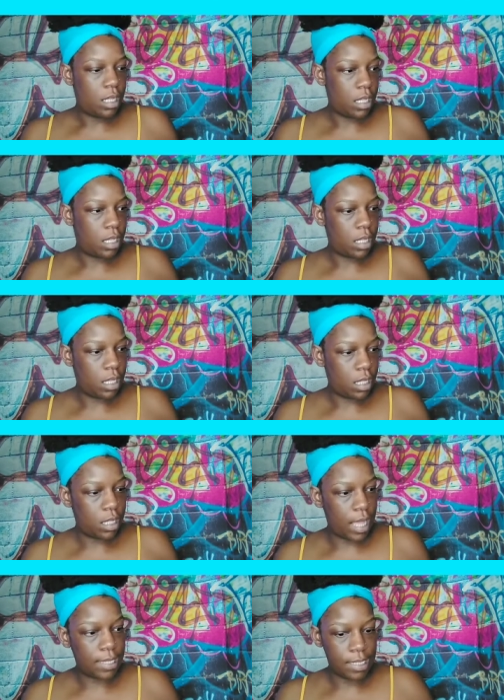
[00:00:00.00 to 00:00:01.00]

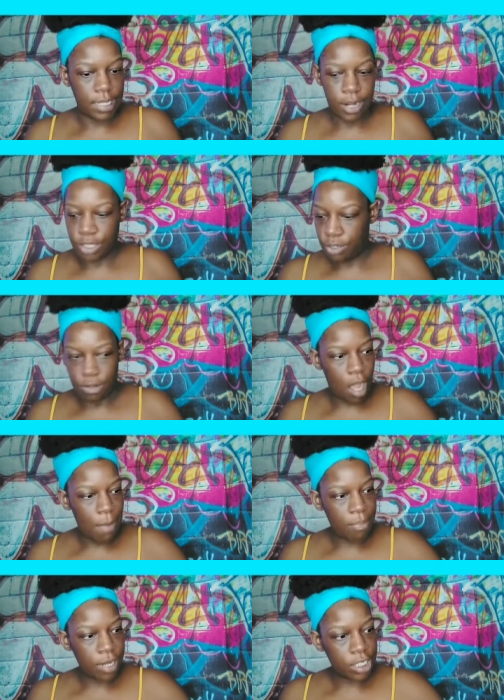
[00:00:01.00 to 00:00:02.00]
that's in there too. all
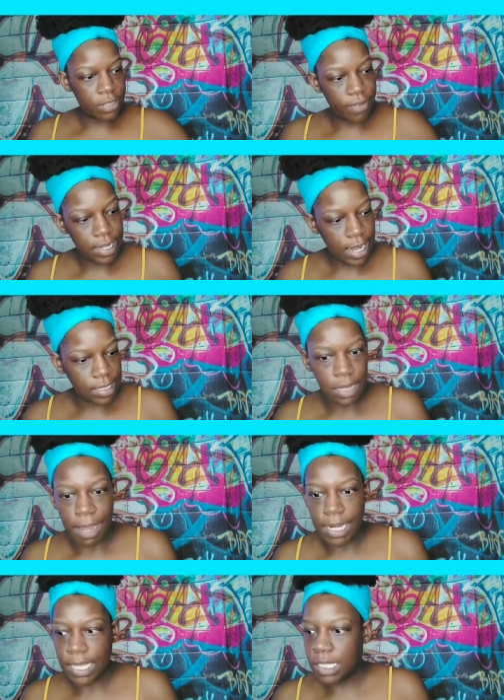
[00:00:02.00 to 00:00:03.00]
my brushes fit nicely in
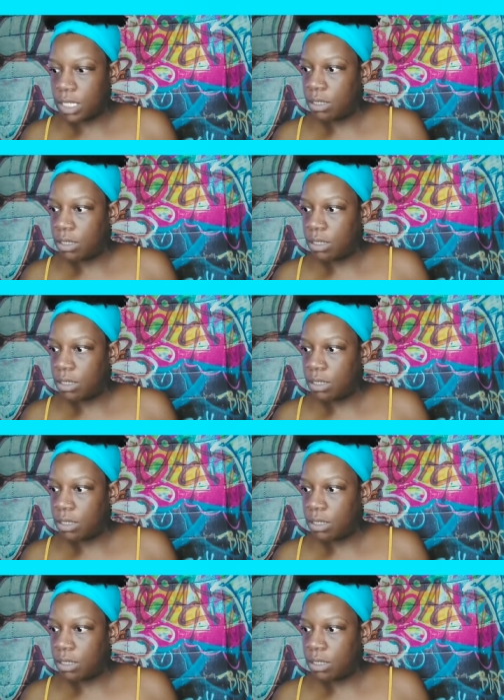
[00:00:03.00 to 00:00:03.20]
my nice